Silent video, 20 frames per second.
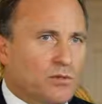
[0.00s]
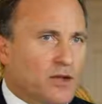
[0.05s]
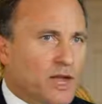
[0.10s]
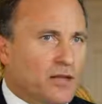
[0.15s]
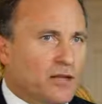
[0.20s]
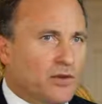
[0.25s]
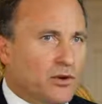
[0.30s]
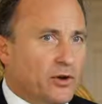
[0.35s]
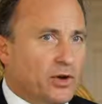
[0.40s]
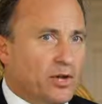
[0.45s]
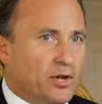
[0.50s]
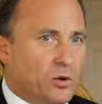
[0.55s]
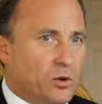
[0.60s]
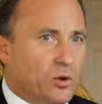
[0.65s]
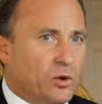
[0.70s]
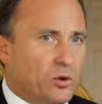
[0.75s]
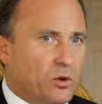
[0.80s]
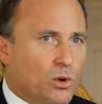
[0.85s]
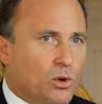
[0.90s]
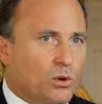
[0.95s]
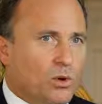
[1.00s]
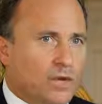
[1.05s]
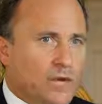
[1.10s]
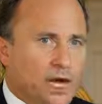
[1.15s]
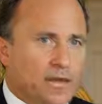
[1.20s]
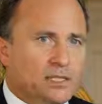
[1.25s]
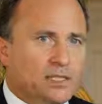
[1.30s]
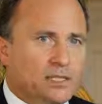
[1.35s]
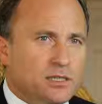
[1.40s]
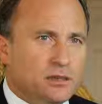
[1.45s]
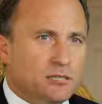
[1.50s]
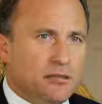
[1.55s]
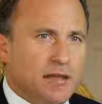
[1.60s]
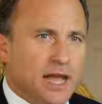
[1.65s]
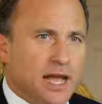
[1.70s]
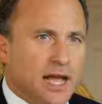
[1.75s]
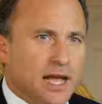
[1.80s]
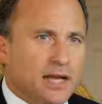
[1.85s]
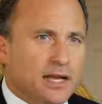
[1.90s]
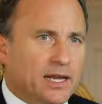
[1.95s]
by a very quote-unquote nice young
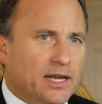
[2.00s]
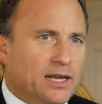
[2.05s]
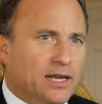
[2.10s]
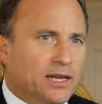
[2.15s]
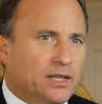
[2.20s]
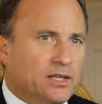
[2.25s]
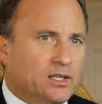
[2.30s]
man,